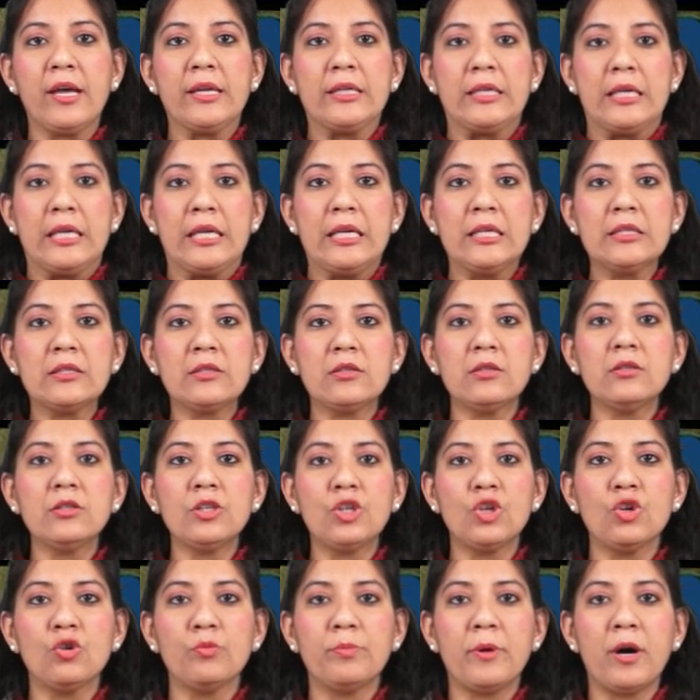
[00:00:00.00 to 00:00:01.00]
and eastern
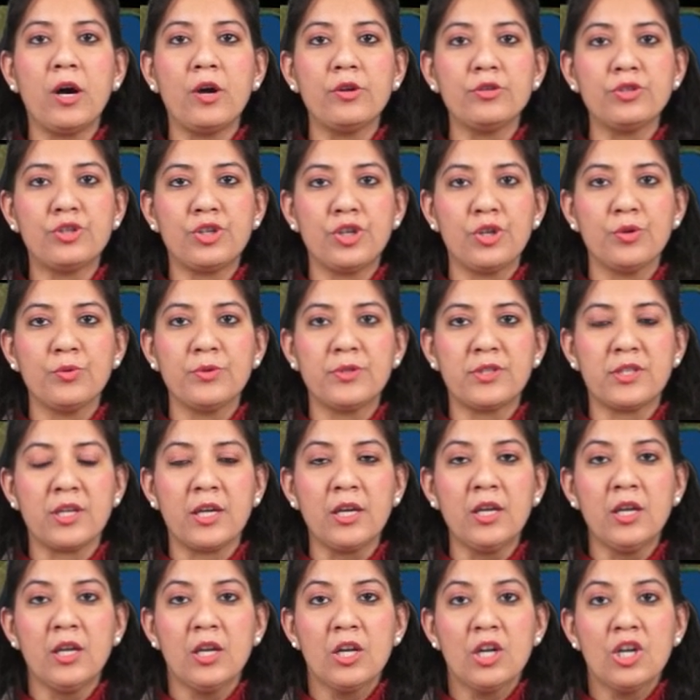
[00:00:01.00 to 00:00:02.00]
Cuba on
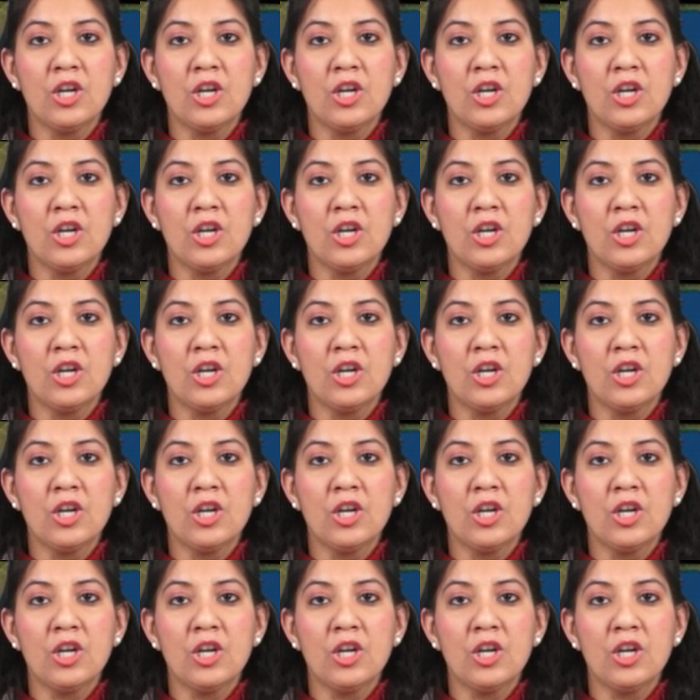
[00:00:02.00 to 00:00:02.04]
Tuesday,